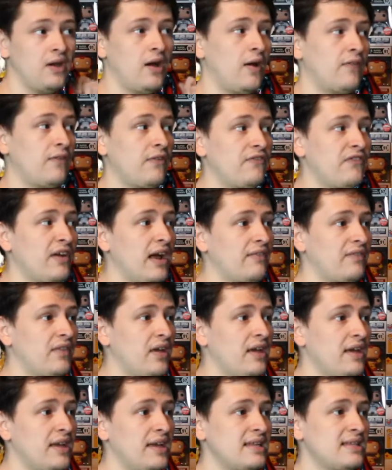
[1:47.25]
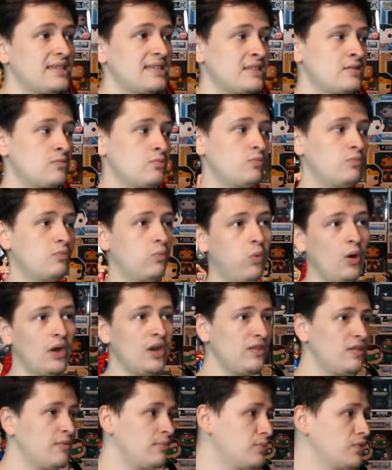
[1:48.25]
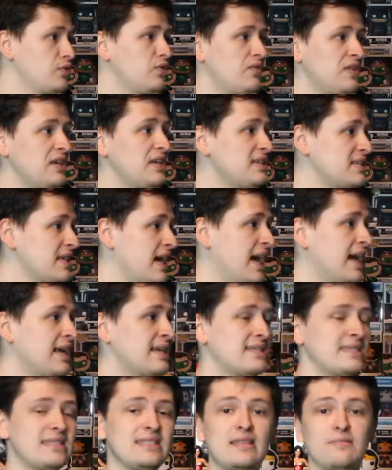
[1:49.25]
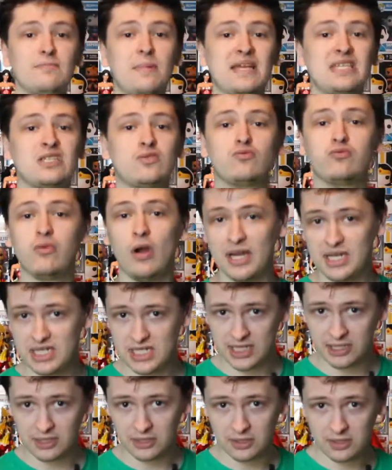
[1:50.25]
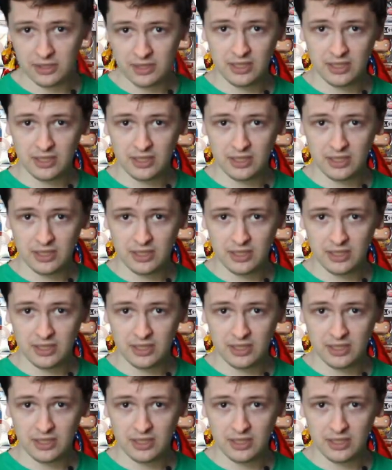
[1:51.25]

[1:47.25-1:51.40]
of the fact that it's one of the movies that has the best writing,